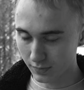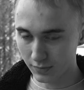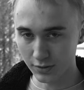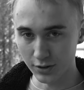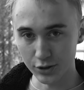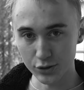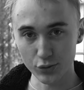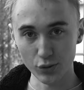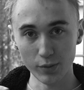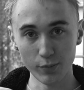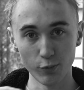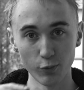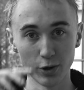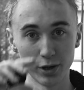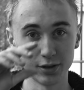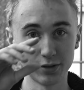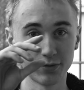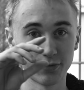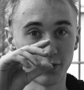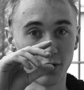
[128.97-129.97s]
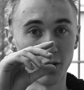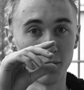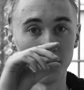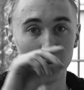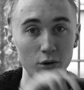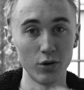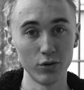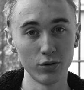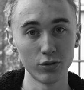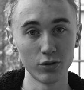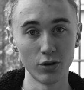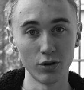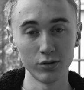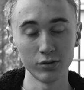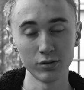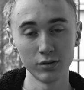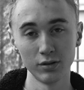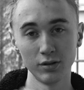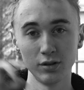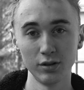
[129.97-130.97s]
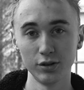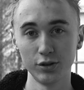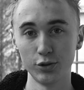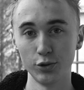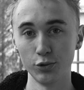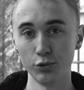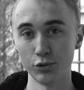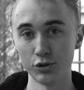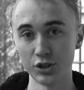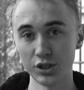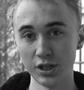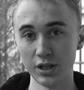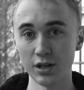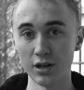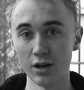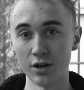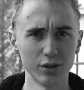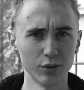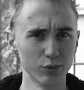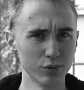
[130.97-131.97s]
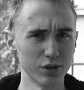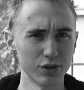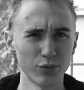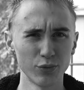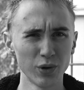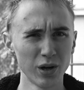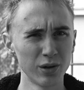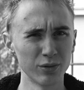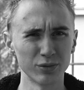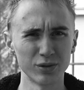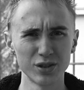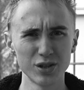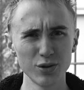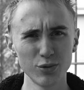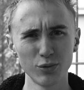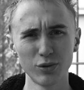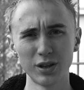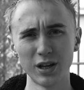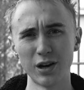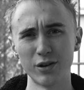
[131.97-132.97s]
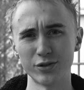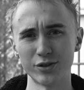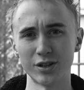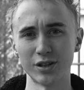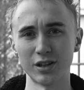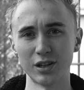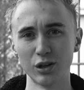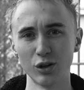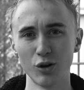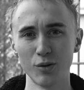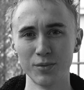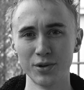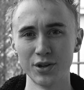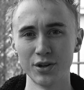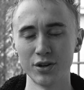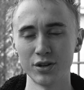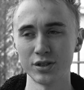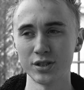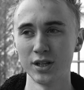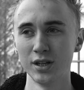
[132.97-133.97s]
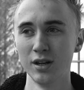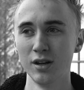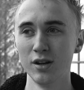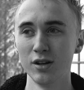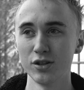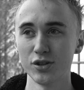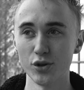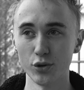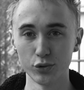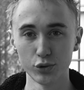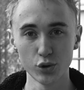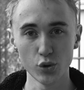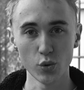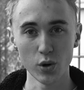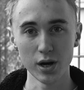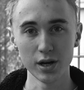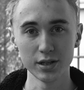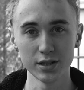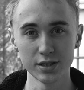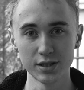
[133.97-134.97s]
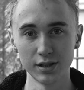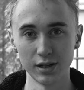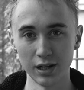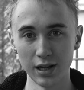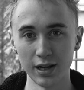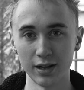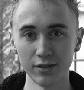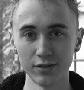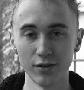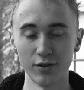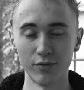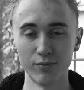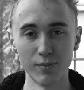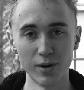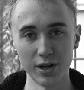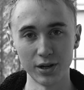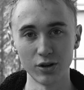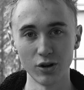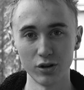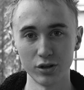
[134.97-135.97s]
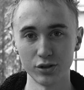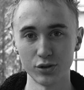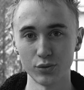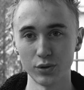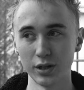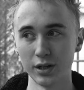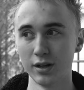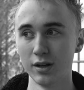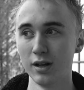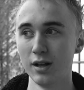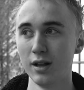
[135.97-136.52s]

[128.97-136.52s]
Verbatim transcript: The trip went from Hong Kong to Xi'an. It was around two thousand kilometers, so twice the length of my country.